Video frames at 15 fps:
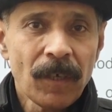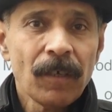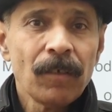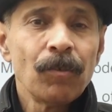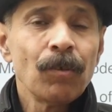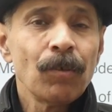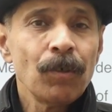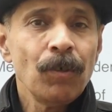
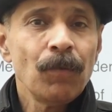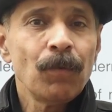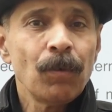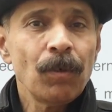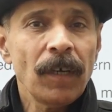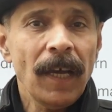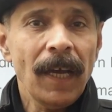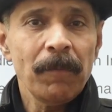Though you
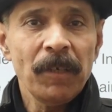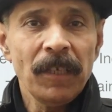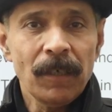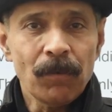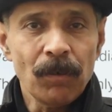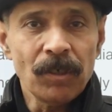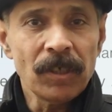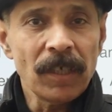won't have any
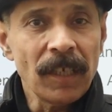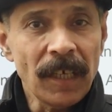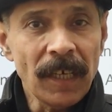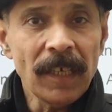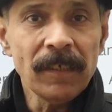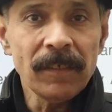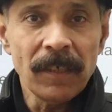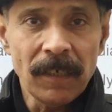question
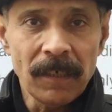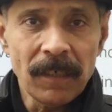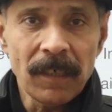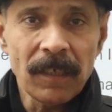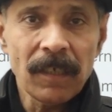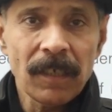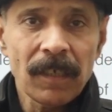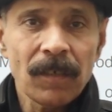in
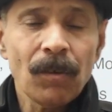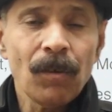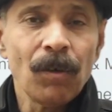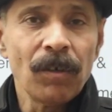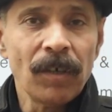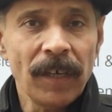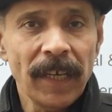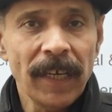general
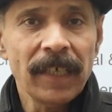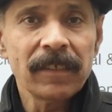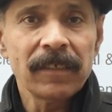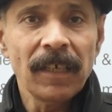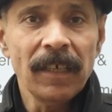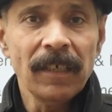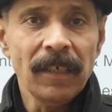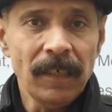on dates
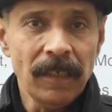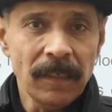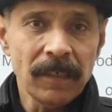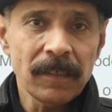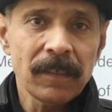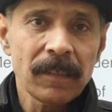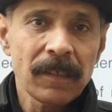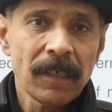and
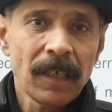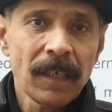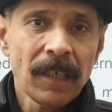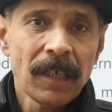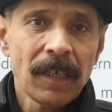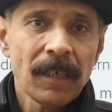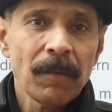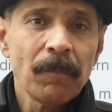years,
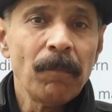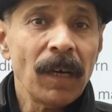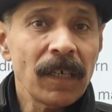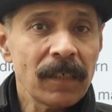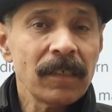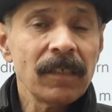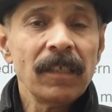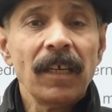
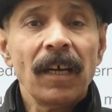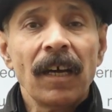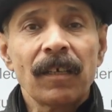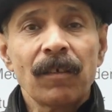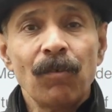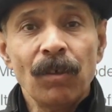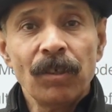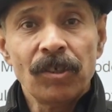but there are
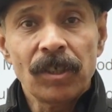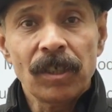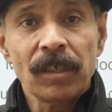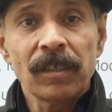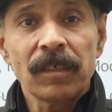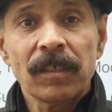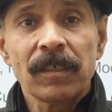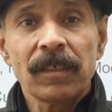questions